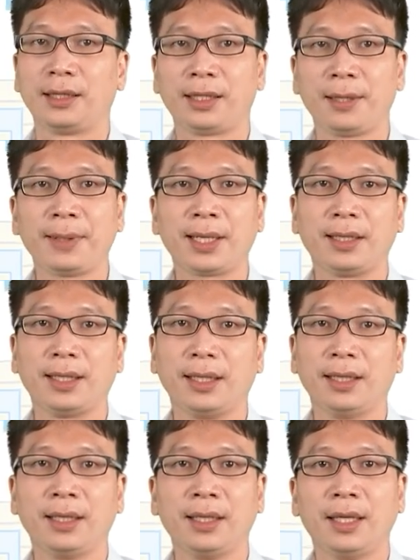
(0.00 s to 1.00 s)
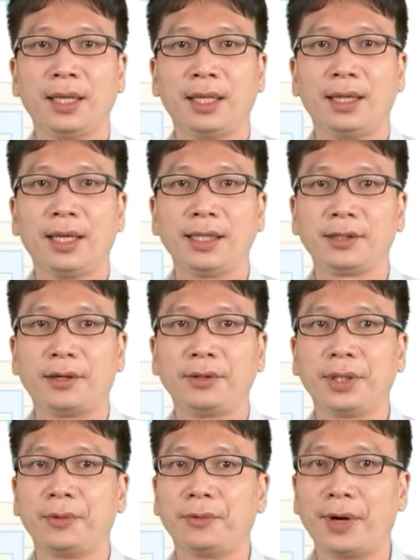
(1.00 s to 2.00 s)
typically, there is
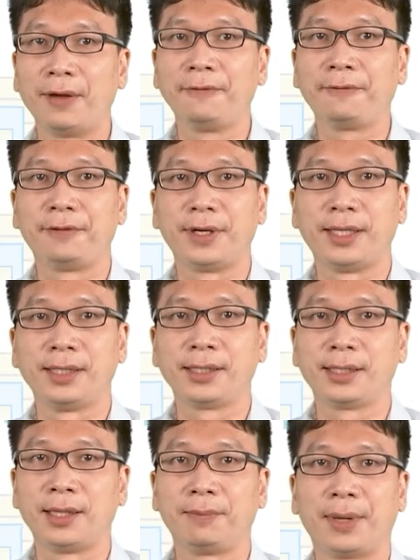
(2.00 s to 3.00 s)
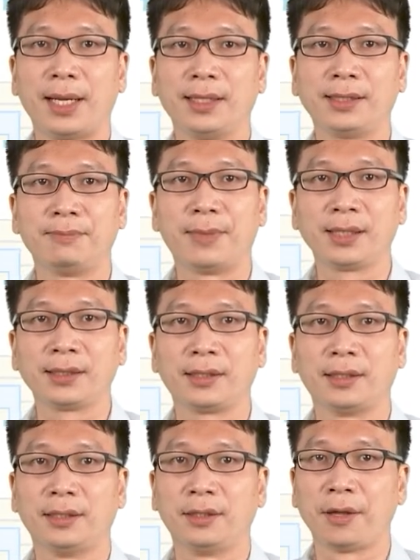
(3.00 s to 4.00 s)
only one frame sent by the
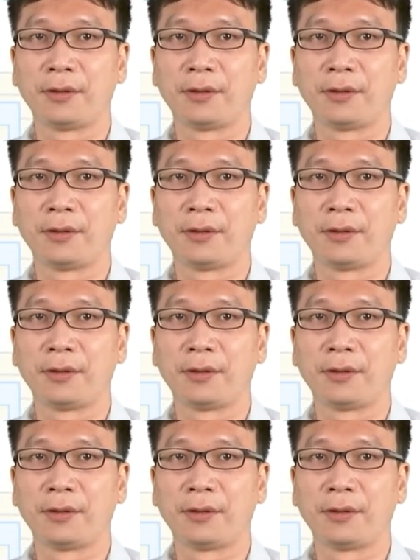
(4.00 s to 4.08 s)
master